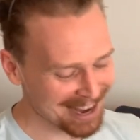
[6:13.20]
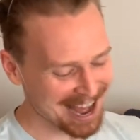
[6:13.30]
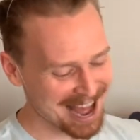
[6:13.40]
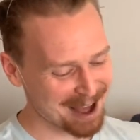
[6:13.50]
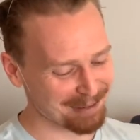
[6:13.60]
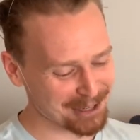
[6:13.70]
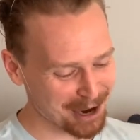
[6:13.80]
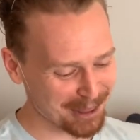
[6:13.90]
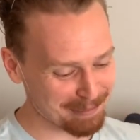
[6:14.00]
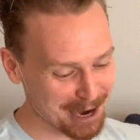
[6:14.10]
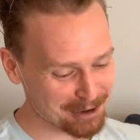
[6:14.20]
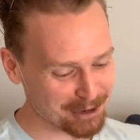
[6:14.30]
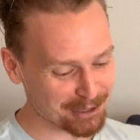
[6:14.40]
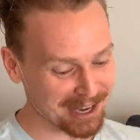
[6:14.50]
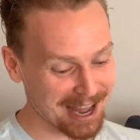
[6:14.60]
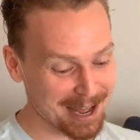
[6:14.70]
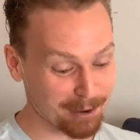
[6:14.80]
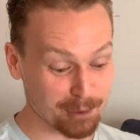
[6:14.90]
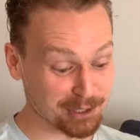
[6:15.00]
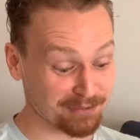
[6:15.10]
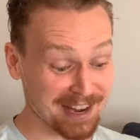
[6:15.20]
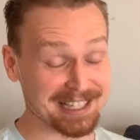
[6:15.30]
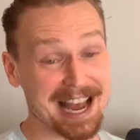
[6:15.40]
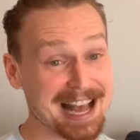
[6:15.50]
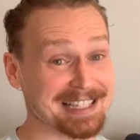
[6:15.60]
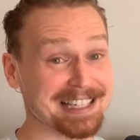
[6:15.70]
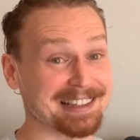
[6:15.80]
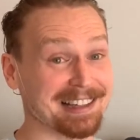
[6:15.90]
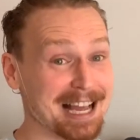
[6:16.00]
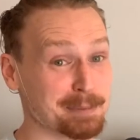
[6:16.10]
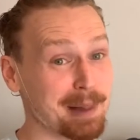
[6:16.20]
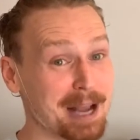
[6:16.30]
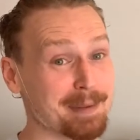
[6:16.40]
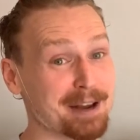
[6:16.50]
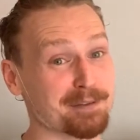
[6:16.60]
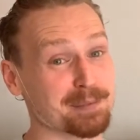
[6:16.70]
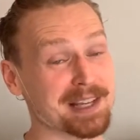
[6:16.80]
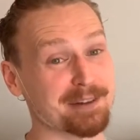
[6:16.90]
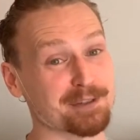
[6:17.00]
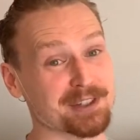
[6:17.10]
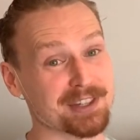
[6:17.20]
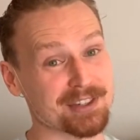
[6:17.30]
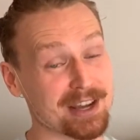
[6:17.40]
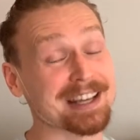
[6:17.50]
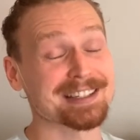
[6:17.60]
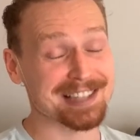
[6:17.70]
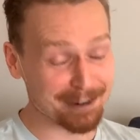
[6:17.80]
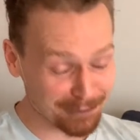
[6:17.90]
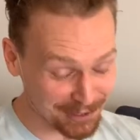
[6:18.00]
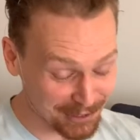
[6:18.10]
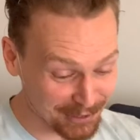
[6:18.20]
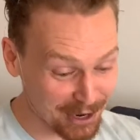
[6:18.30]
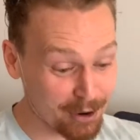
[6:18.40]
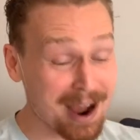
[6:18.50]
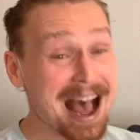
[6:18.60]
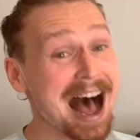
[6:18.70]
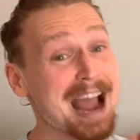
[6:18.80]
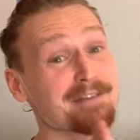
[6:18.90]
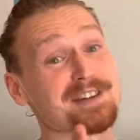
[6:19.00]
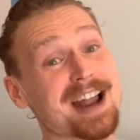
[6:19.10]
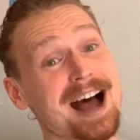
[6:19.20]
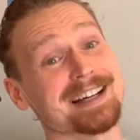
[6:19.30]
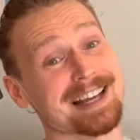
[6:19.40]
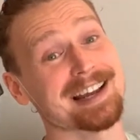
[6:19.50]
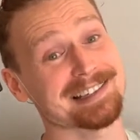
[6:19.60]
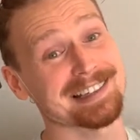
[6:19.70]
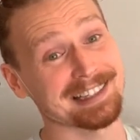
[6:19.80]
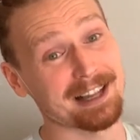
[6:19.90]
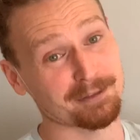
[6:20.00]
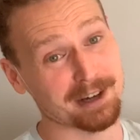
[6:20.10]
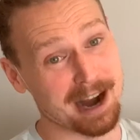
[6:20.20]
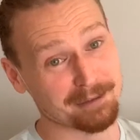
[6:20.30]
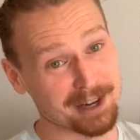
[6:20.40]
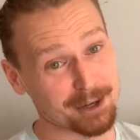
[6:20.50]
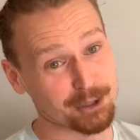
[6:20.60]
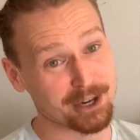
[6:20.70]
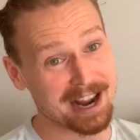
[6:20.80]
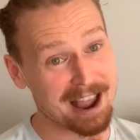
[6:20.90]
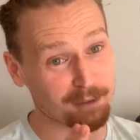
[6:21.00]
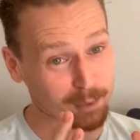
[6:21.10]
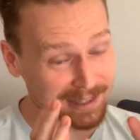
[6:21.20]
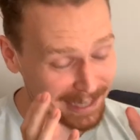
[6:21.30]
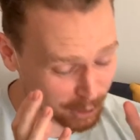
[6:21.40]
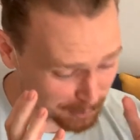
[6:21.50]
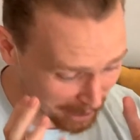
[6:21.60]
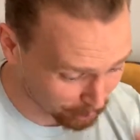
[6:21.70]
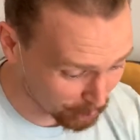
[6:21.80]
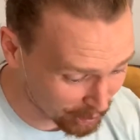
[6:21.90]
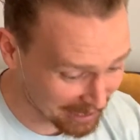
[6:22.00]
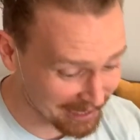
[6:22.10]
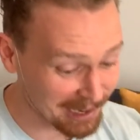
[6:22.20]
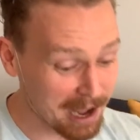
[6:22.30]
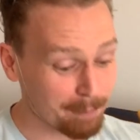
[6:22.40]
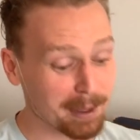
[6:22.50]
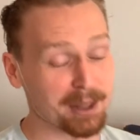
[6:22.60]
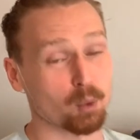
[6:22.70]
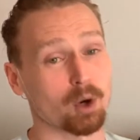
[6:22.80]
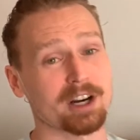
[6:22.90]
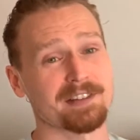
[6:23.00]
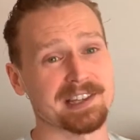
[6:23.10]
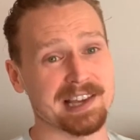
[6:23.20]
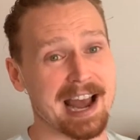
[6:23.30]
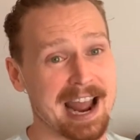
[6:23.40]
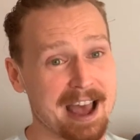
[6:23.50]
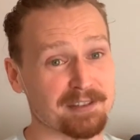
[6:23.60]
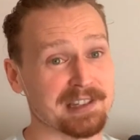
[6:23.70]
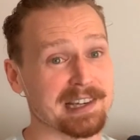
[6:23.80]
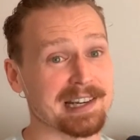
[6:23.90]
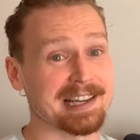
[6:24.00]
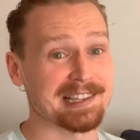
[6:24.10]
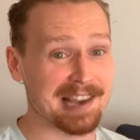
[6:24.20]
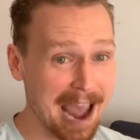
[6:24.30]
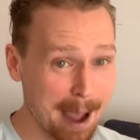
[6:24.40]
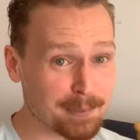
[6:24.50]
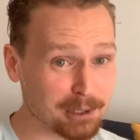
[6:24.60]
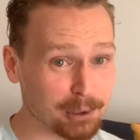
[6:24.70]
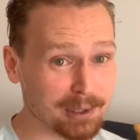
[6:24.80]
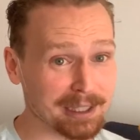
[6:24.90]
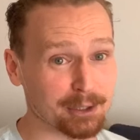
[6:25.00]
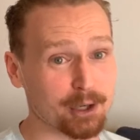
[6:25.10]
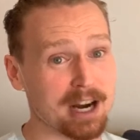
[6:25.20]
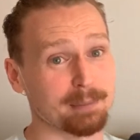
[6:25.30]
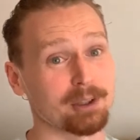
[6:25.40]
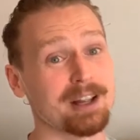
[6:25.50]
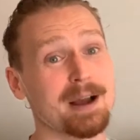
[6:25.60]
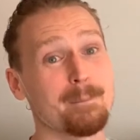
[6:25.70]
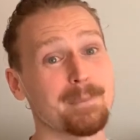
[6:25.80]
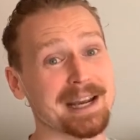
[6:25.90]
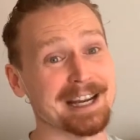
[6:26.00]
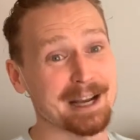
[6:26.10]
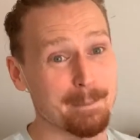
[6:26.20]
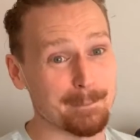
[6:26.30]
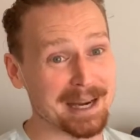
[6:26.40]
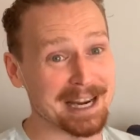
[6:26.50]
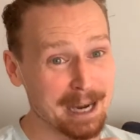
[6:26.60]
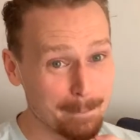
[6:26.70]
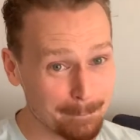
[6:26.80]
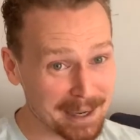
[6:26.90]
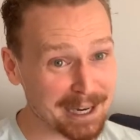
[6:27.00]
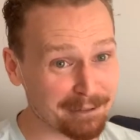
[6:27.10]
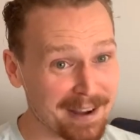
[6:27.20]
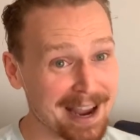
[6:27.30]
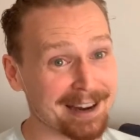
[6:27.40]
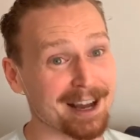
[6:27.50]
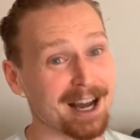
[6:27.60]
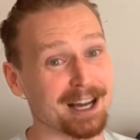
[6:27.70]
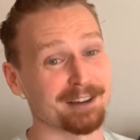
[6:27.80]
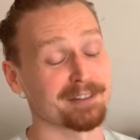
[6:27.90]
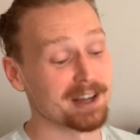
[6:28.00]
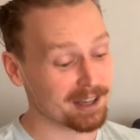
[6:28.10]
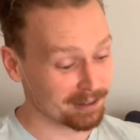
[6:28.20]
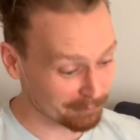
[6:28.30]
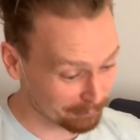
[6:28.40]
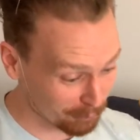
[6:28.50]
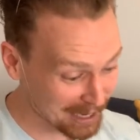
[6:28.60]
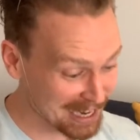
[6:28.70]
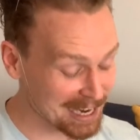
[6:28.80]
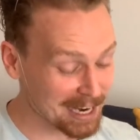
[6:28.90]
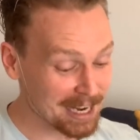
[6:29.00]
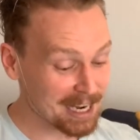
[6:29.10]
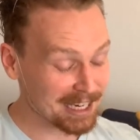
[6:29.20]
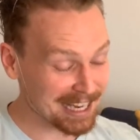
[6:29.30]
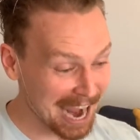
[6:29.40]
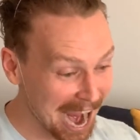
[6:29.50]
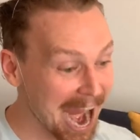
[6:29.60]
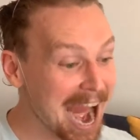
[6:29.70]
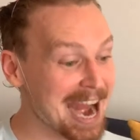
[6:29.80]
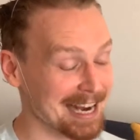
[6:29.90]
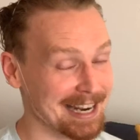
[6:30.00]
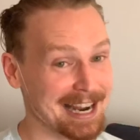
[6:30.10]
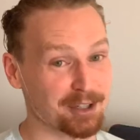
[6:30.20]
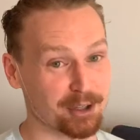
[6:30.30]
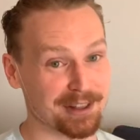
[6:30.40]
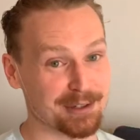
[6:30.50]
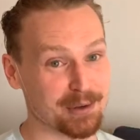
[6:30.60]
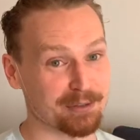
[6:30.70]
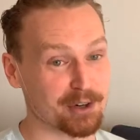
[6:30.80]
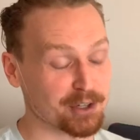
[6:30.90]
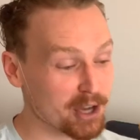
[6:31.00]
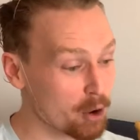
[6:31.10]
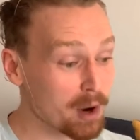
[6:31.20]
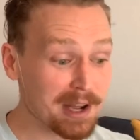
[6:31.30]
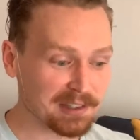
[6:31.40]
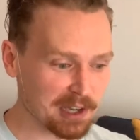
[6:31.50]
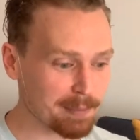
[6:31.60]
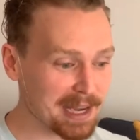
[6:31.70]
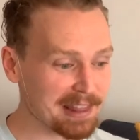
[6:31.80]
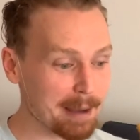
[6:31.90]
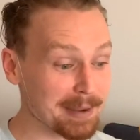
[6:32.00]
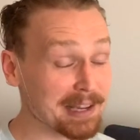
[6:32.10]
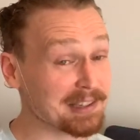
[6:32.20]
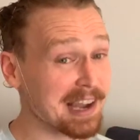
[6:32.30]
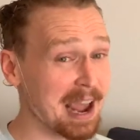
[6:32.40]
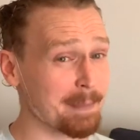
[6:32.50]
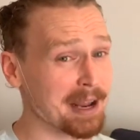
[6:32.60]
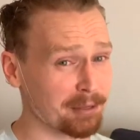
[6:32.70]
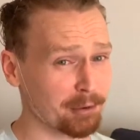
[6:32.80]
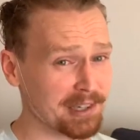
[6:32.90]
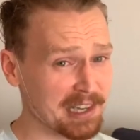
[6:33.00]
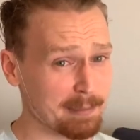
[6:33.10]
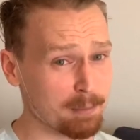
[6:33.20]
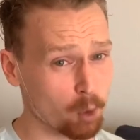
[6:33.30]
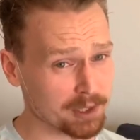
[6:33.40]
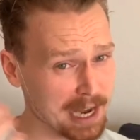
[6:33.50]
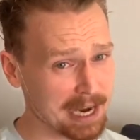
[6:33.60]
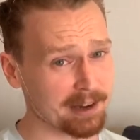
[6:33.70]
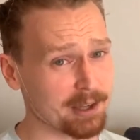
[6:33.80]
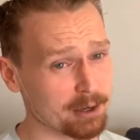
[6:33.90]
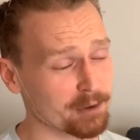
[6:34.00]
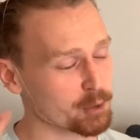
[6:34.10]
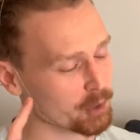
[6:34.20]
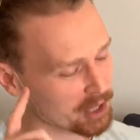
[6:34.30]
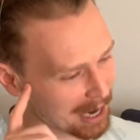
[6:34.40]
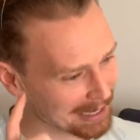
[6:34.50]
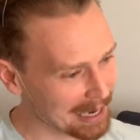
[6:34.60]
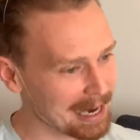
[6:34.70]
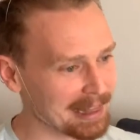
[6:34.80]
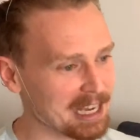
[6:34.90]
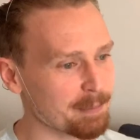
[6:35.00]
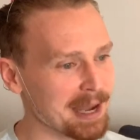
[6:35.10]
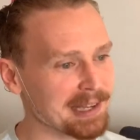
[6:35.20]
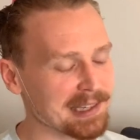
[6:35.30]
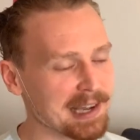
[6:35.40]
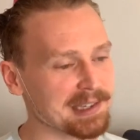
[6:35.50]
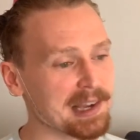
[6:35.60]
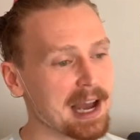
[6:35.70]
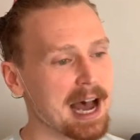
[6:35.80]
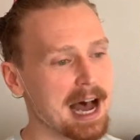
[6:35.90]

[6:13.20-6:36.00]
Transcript: But Jonathan Majors was fantastic in The Last Black Man in San Francisco. I have not yet seen Lovecraft Country. Everyone tells me how good it is, but the work of his I have seen is absolutely incredible. Big, big, big fan of freaking Kang entering this universe. So to me, that means Ant-Man 3 is going to be more tied into the universe, which again, I think makes sense.